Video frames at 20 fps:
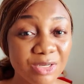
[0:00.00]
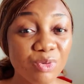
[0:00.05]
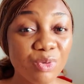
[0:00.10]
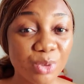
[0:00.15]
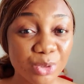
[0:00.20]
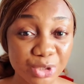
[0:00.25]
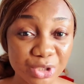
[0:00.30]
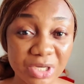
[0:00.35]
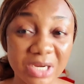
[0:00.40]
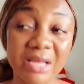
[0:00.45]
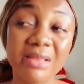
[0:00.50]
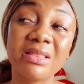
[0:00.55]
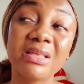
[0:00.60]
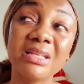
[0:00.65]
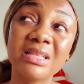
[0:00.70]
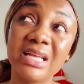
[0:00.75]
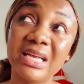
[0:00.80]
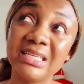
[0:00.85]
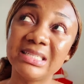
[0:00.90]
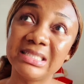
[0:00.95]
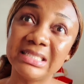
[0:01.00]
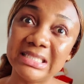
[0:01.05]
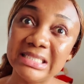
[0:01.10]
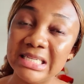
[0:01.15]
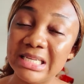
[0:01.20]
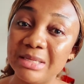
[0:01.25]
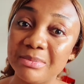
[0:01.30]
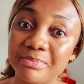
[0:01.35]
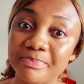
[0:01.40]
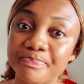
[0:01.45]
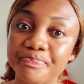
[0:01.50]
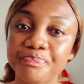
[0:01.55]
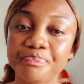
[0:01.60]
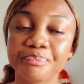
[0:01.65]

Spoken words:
lotion. I think that's the name.